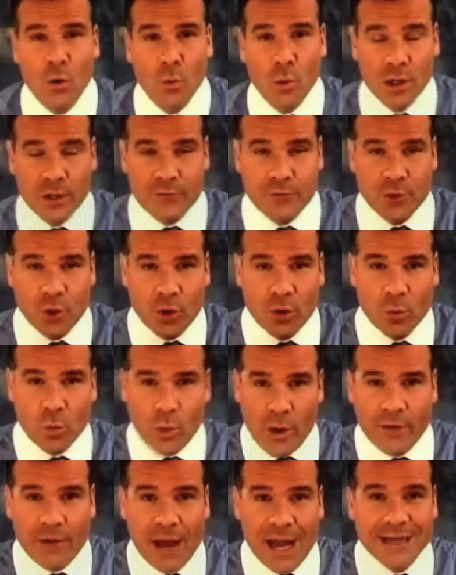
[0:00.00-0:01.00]
Well, if you're
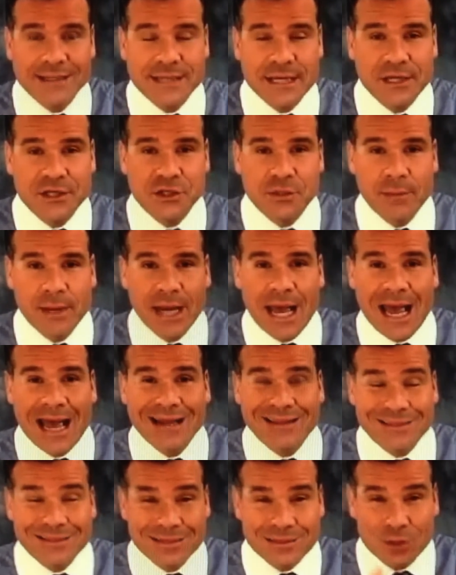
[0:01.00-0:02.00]
where I teach in
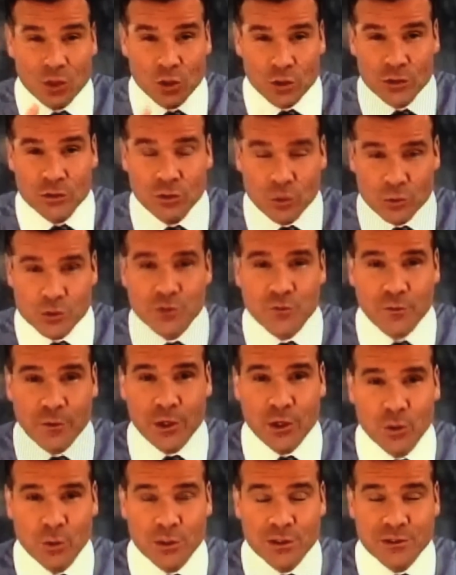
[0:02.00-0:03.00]
Manhattan, good news for
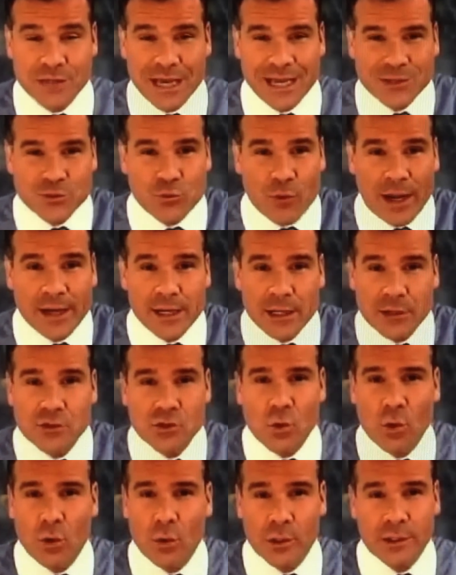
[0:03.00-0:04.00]
you is it's right
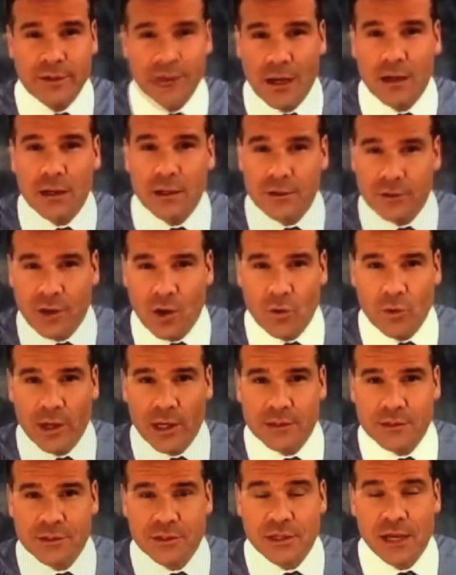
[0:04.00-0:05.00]
next door to a Dunkin'
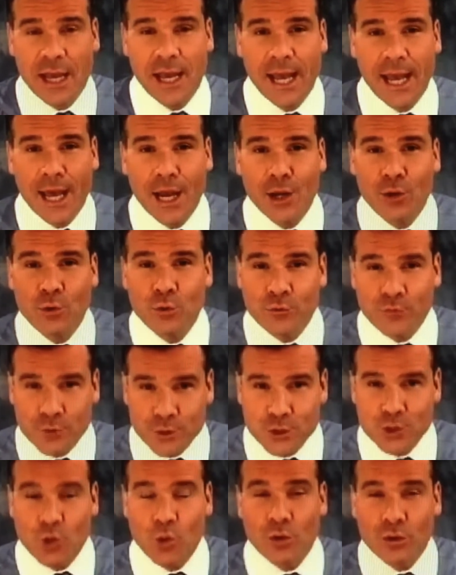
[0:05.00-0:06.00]
Donuts. And who
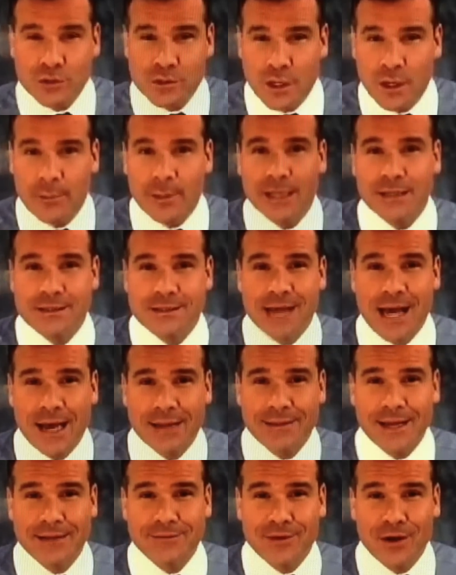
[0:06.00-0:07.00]
for sure is going to be
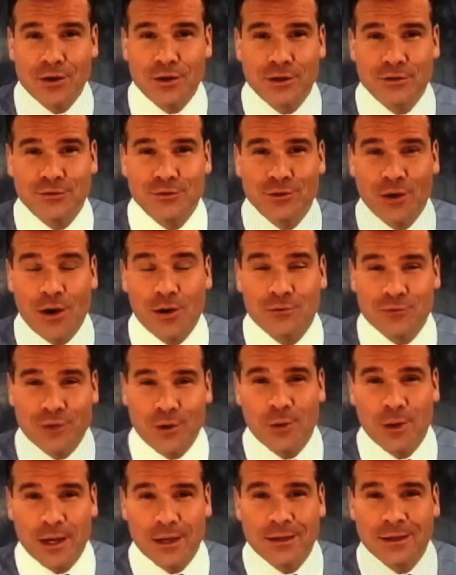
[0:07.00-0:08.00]
inside that Dunkin'
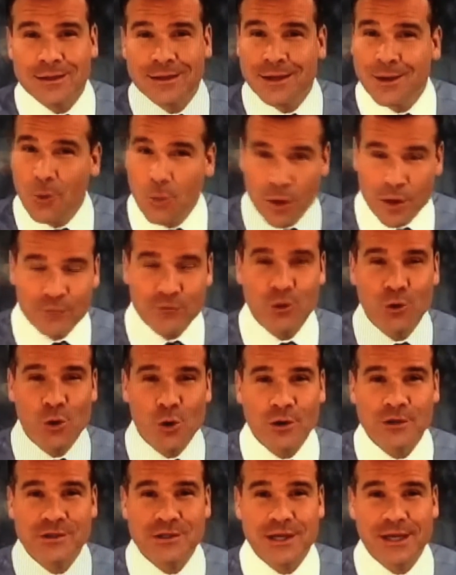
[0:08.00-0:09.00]
Donut? One of New
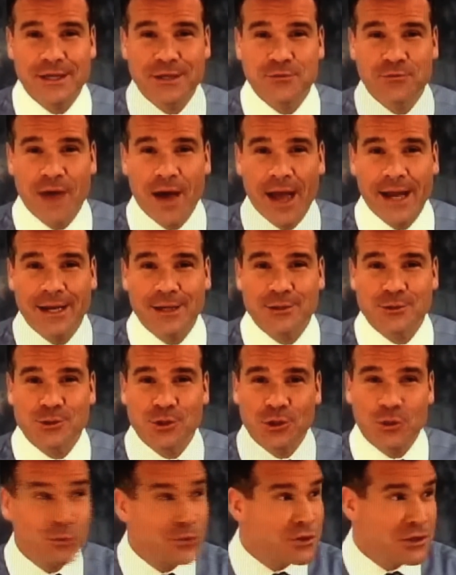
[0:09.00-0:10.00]
York City's finest.
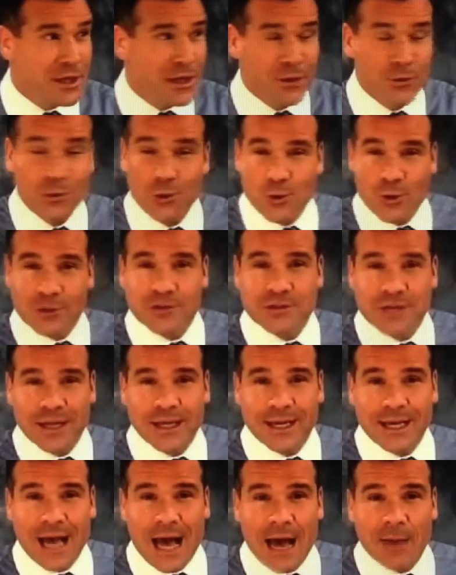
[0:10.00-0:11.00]
So you see a New York
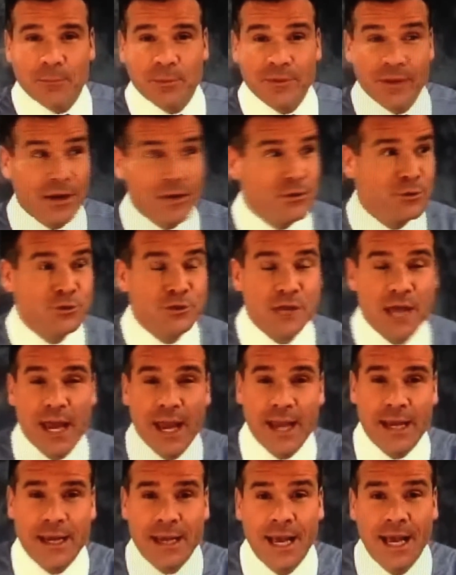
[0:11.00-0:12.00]
City cop in there and you say,
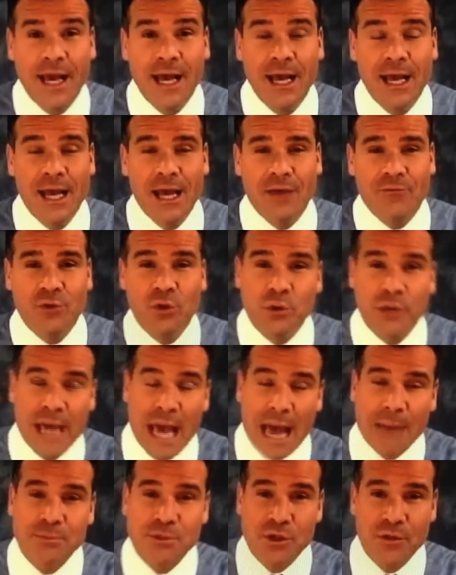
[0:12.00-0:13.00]
hey, if you
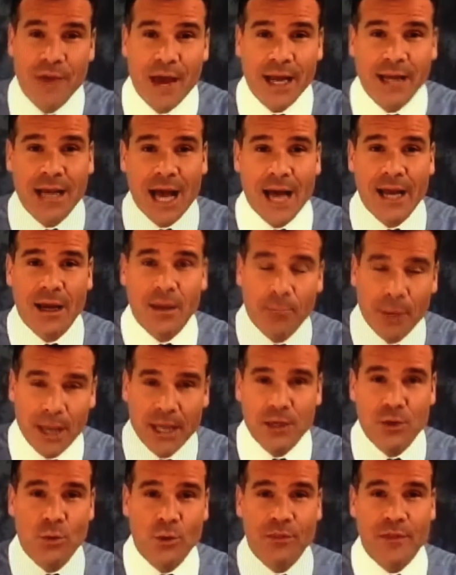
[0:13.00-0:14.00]
capture that guy, I'll
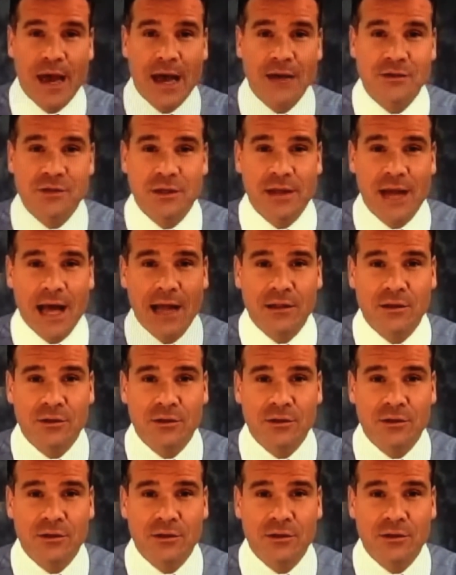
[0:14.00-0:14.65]
pay you $1,000.